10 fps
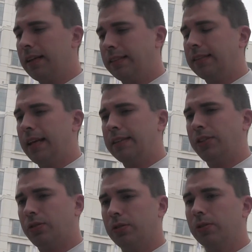
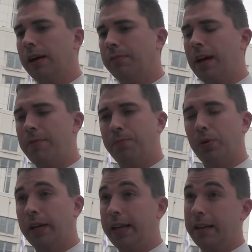that's true. I've
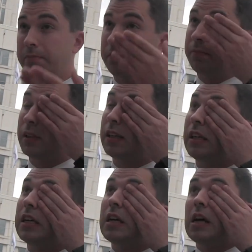put in.
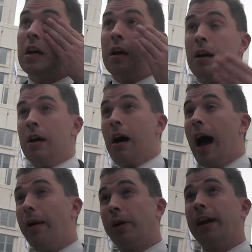
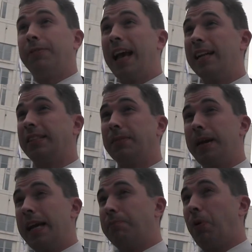I would have to
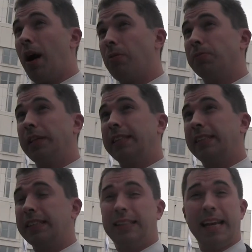estimate probably
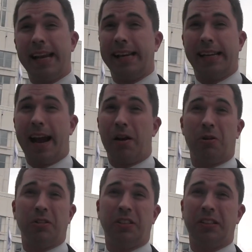60 to 80
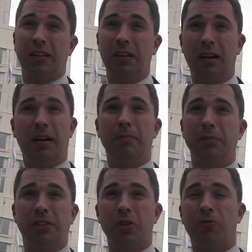hours
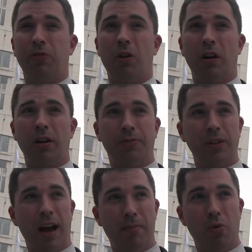so far,
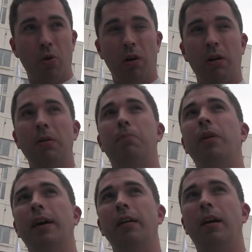if not more.
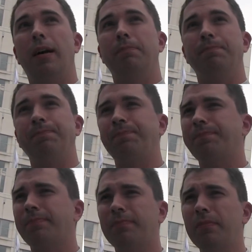But
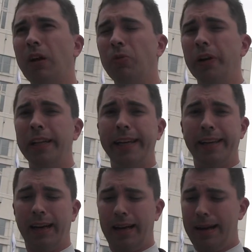
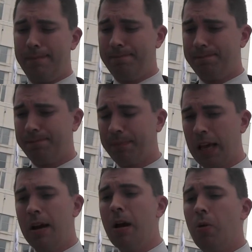really,
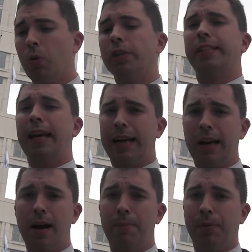we're
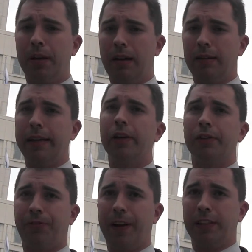setting up a legal
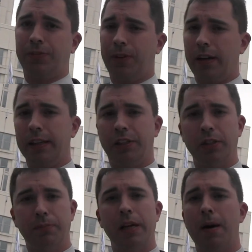defense fund. It
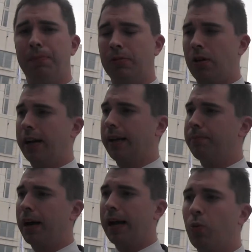should be up and
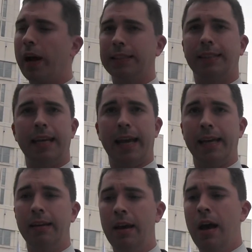running Wednesday.